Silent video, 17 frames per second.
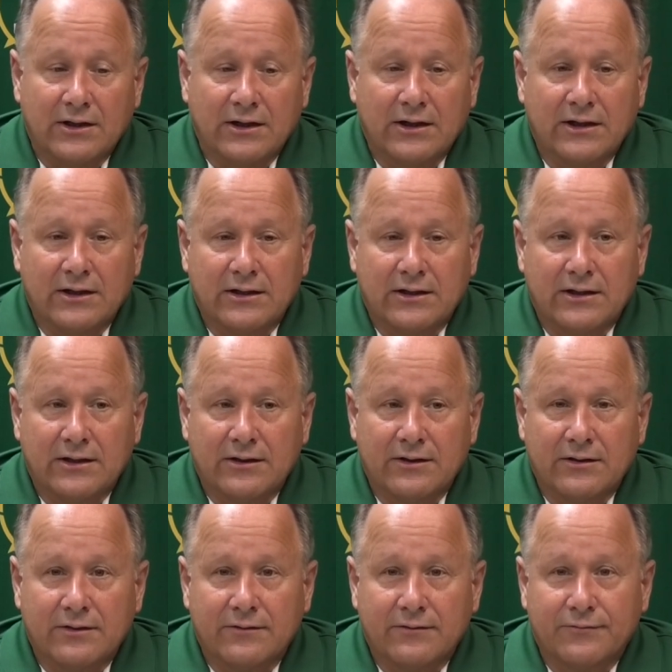
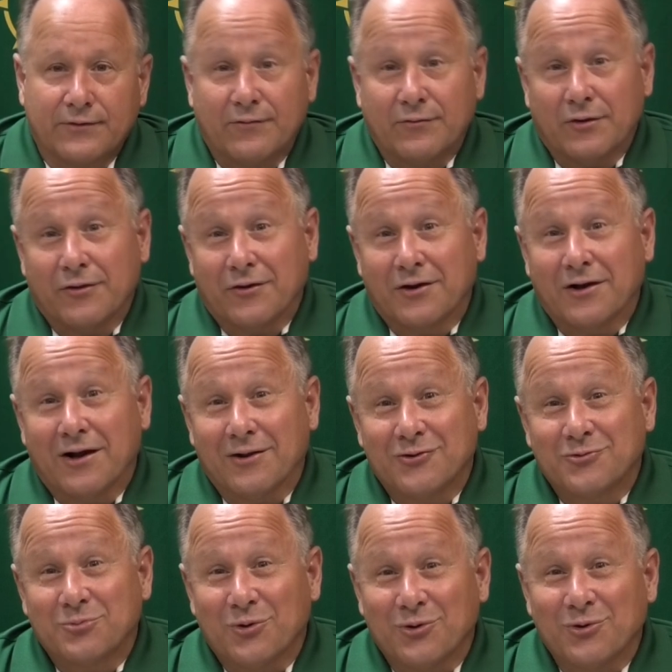Uh, for every other
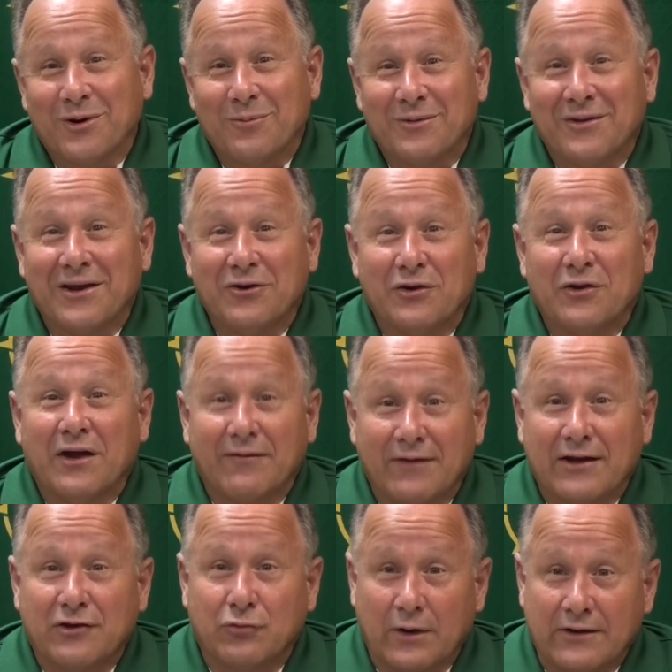college program, and they have
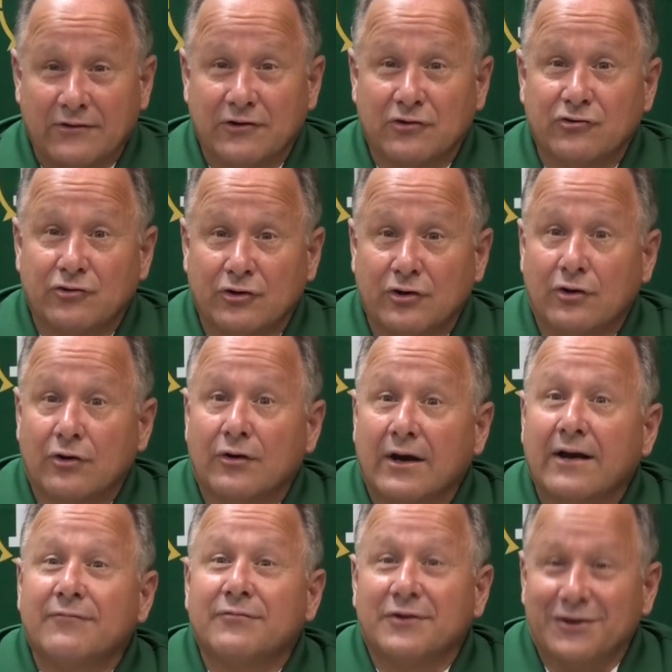that transition year
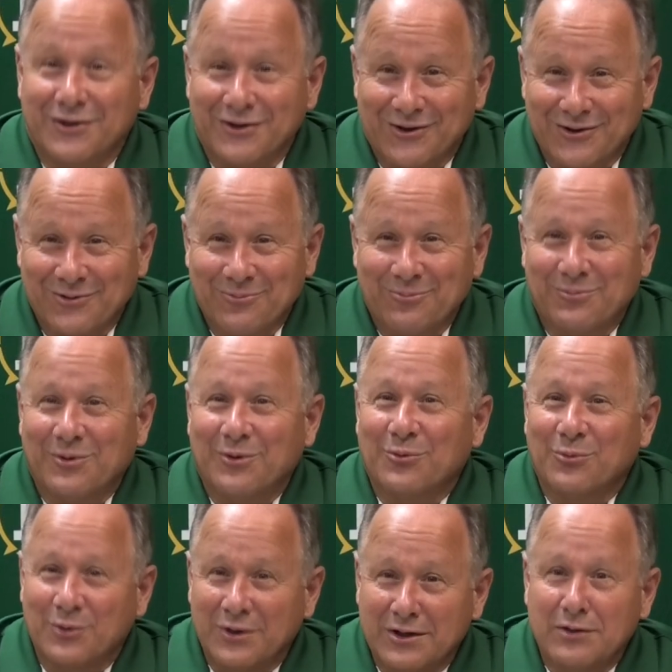every year.
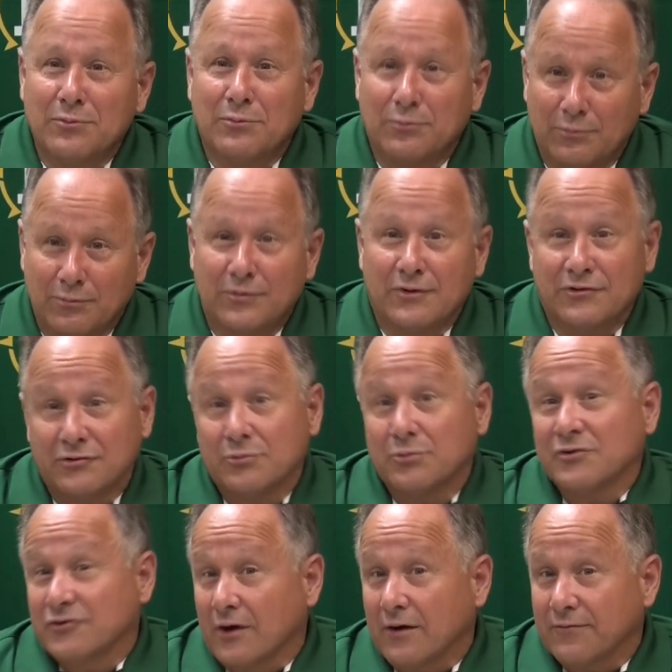But we, this
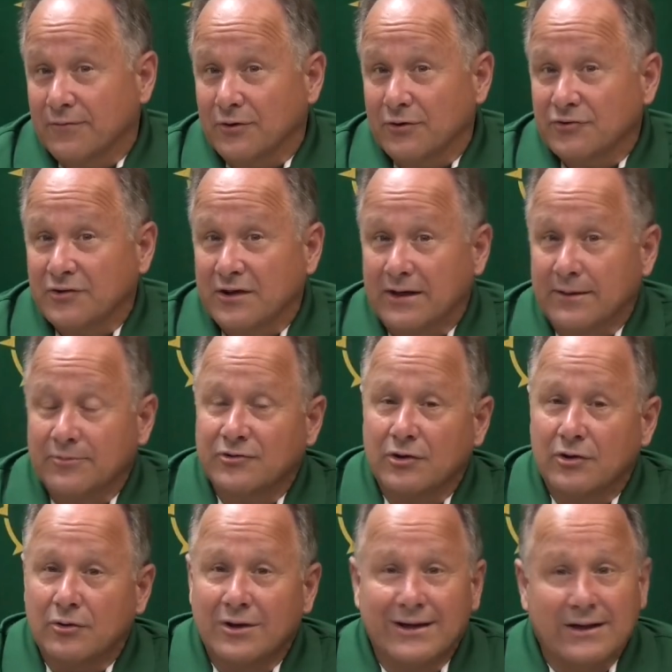was our first time,
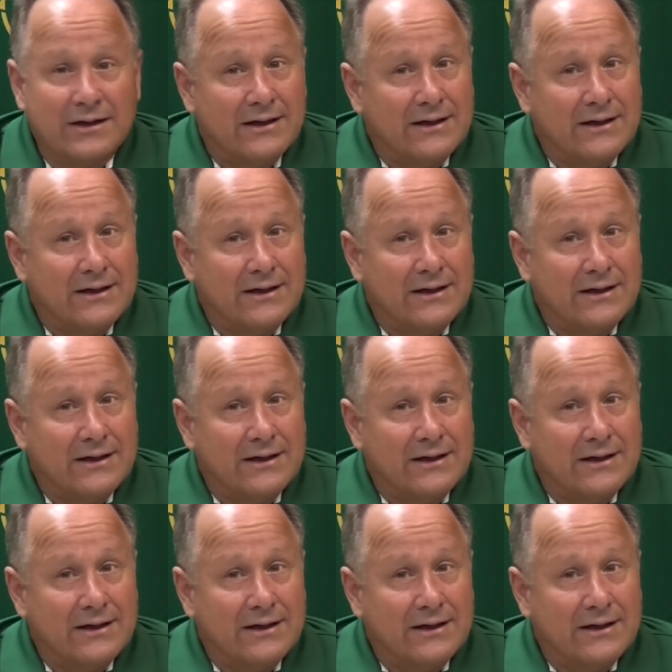so